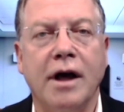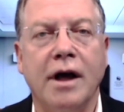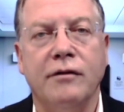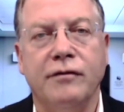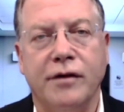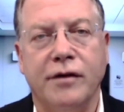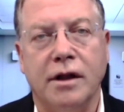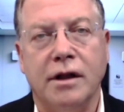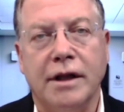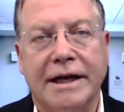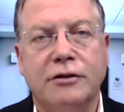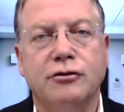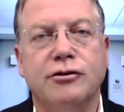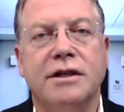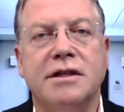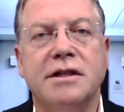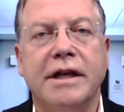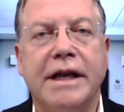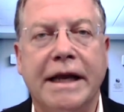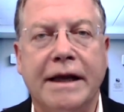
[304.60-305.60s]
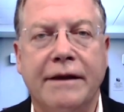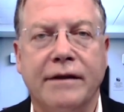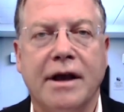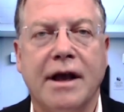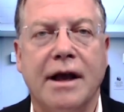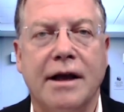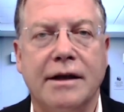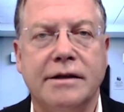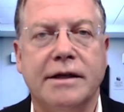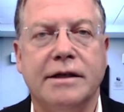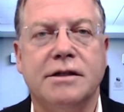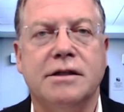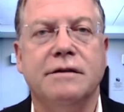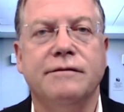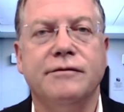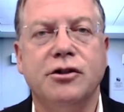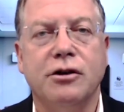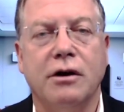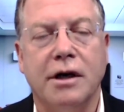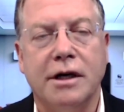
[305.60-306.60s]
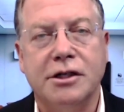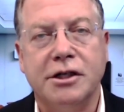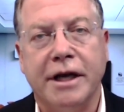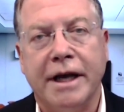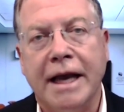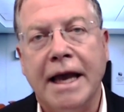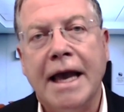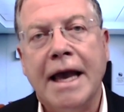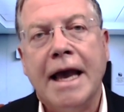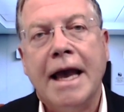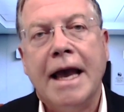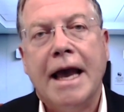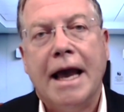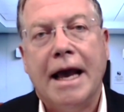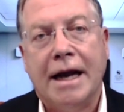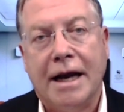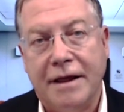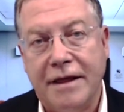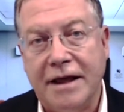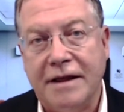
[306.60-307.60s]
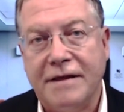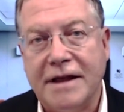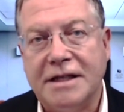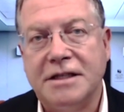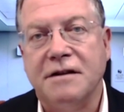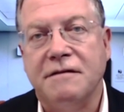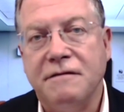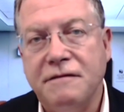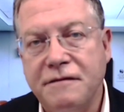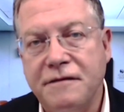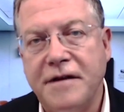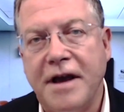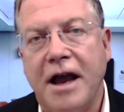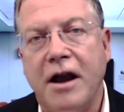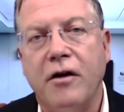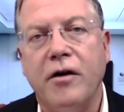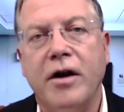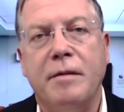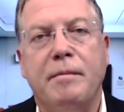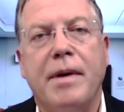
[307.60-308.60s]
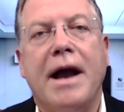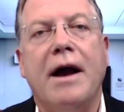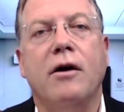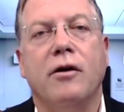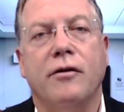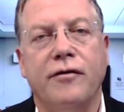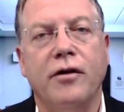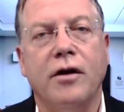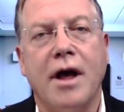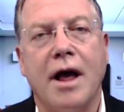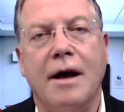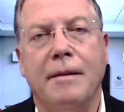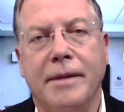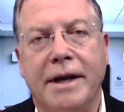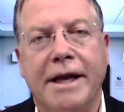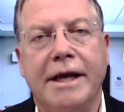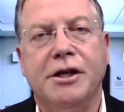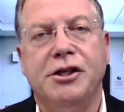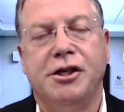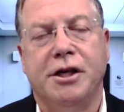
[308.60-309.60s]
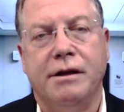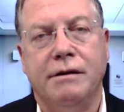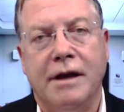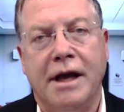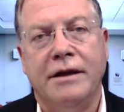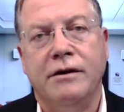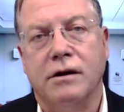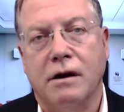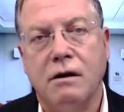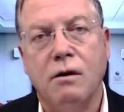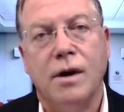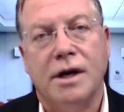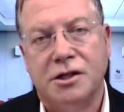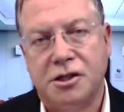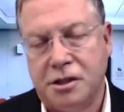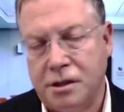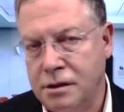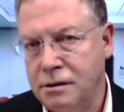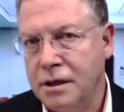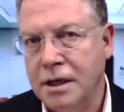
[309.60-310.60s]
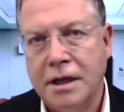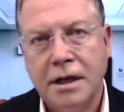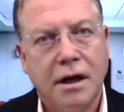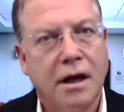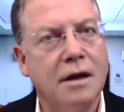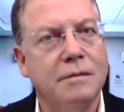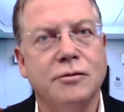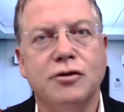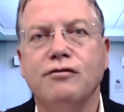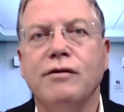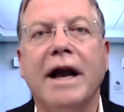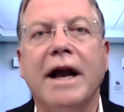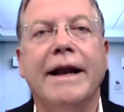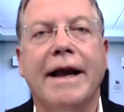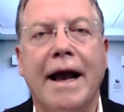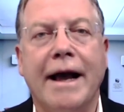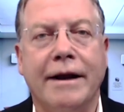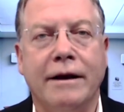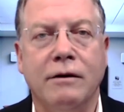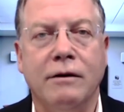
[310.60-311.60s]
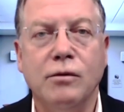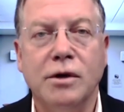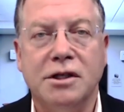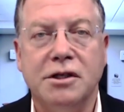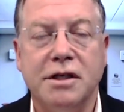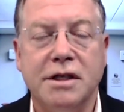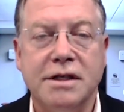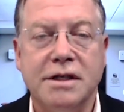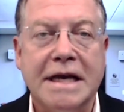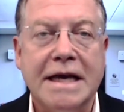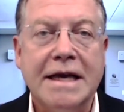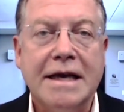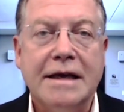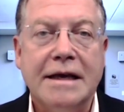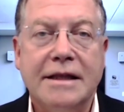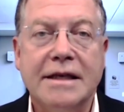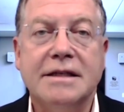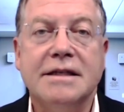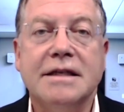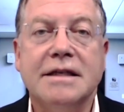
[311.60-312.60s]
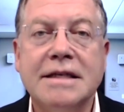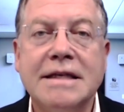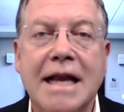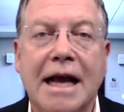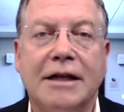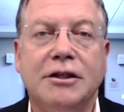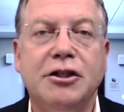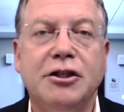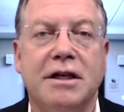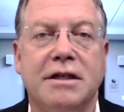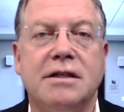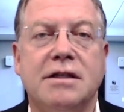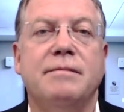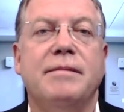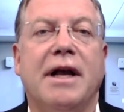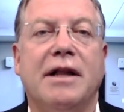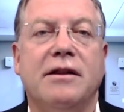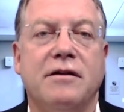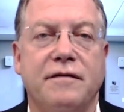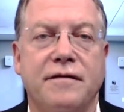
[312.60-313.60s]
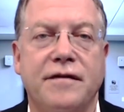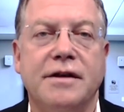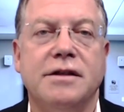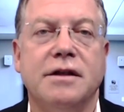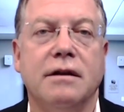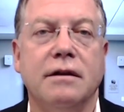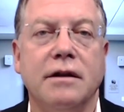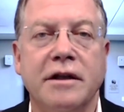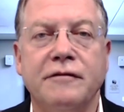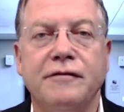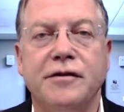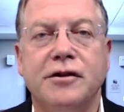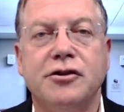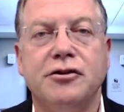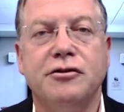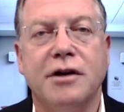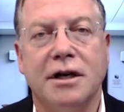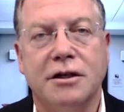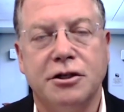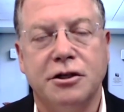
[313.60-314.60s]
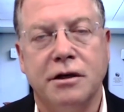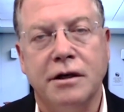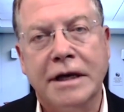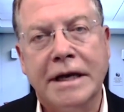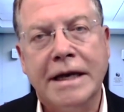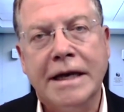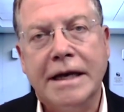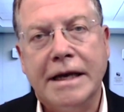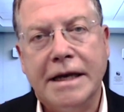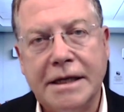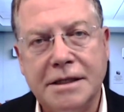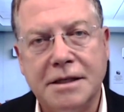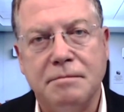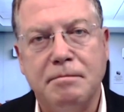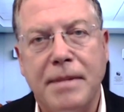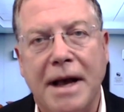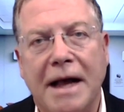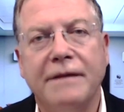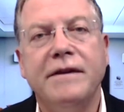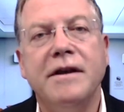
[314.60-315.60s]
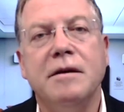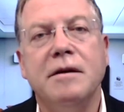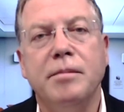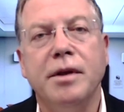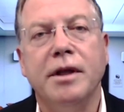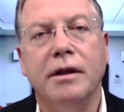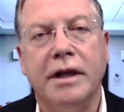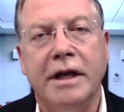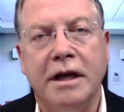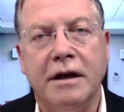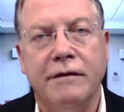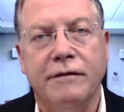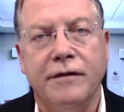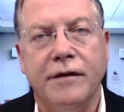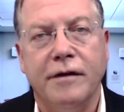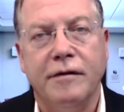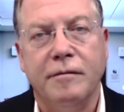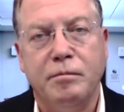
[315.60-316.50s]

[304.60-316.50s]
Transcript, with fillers: of electricity in the context of charging. And I think that's a very powerful combination. And your question comes right at it, which is this is not just about the physical infrastructure, it's about the ability of